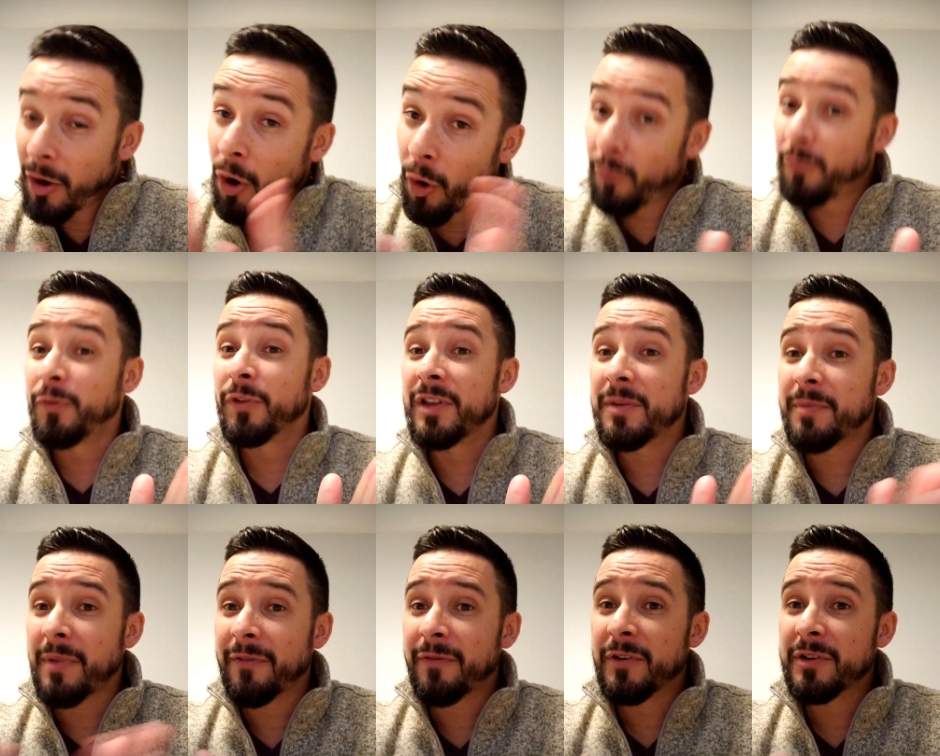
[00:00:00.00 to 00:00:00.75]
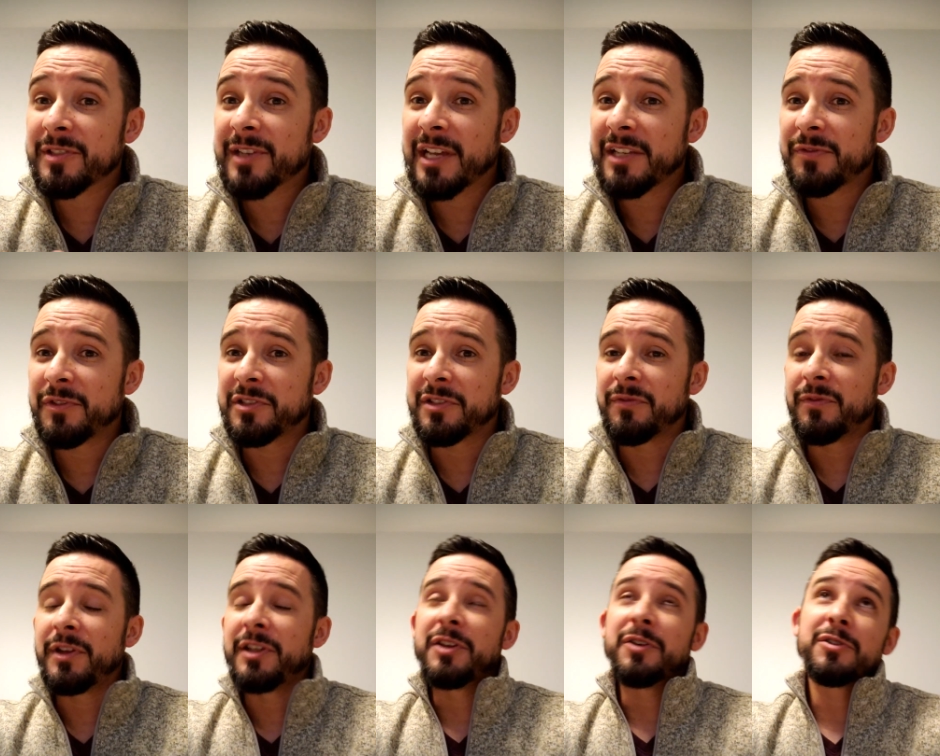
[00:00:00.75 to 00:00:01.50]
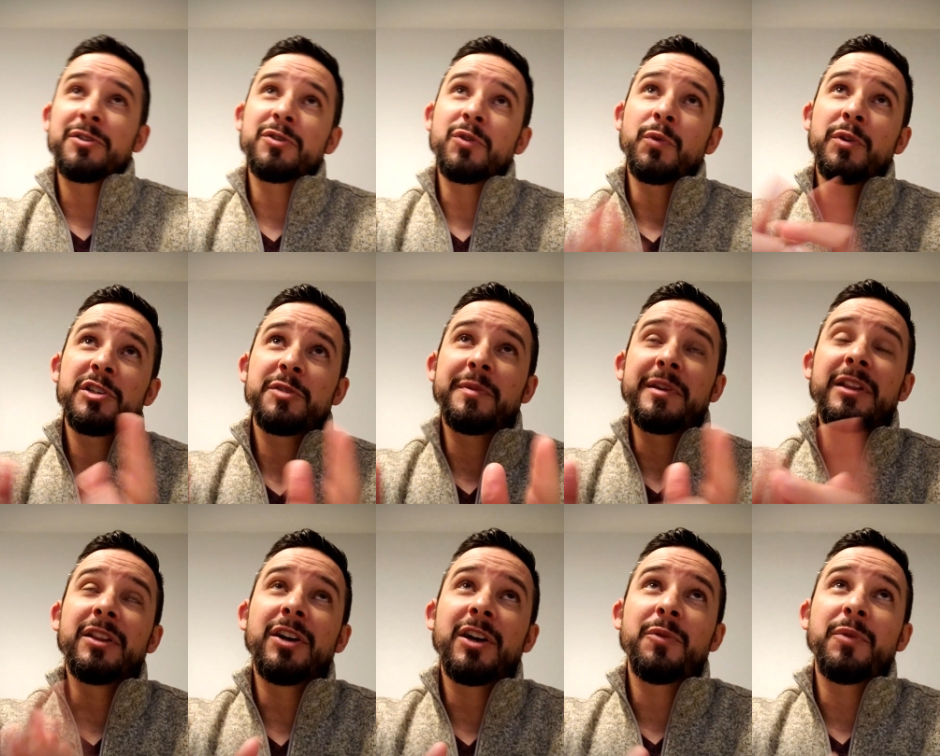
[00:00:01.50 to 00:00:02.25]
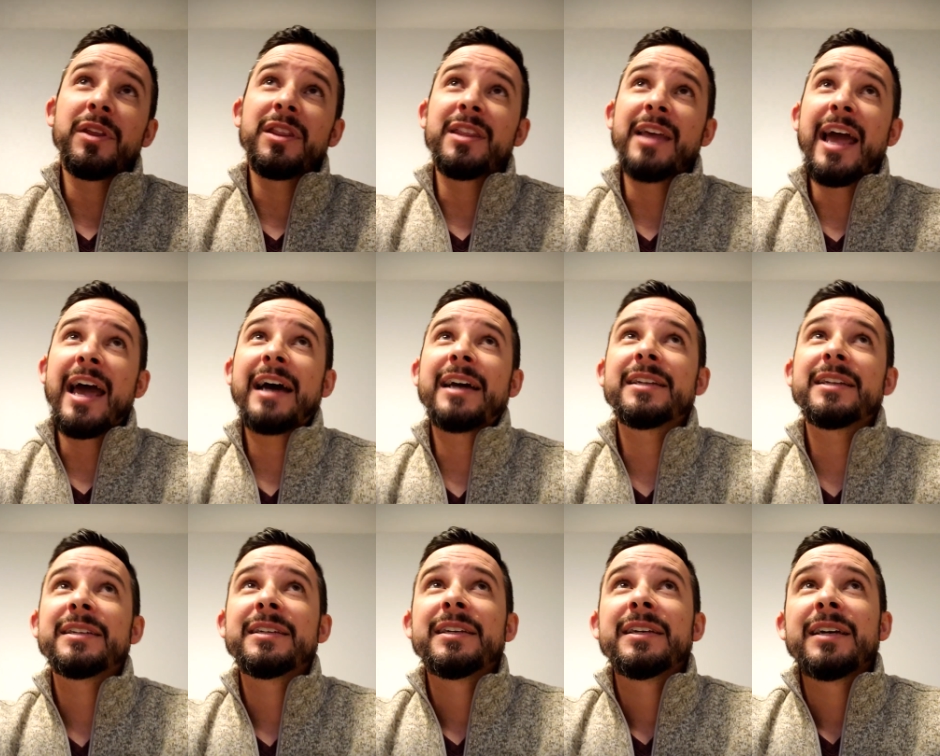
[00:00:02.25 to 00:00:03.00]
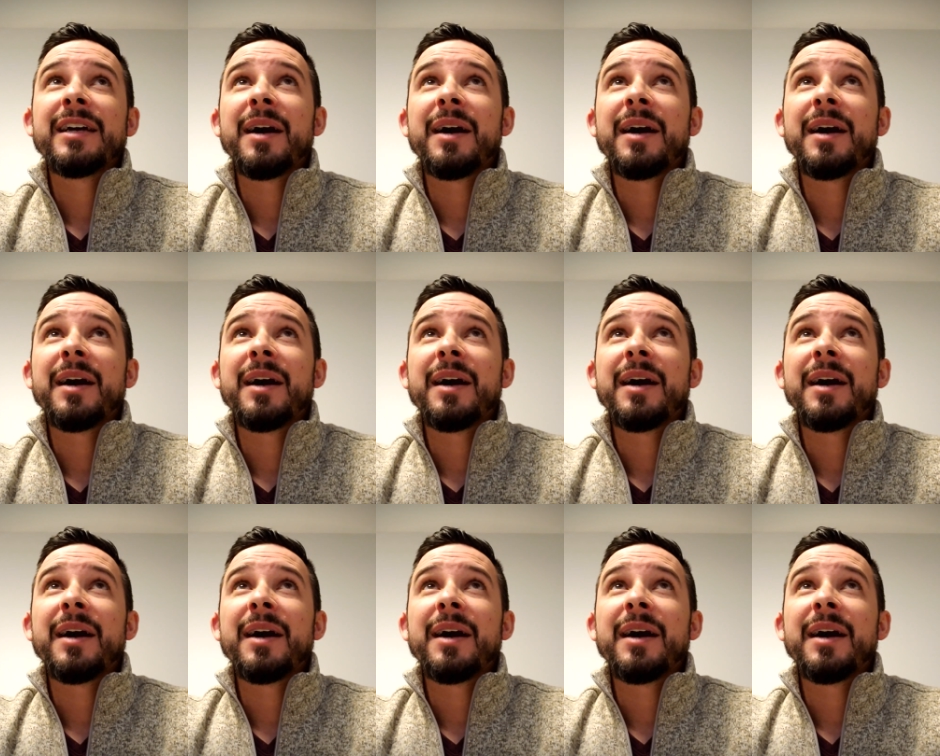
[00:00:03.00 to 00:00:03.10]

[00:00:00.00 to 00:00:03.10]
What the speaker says: Hopefully, my first ice fishing video. So wish me luck with that.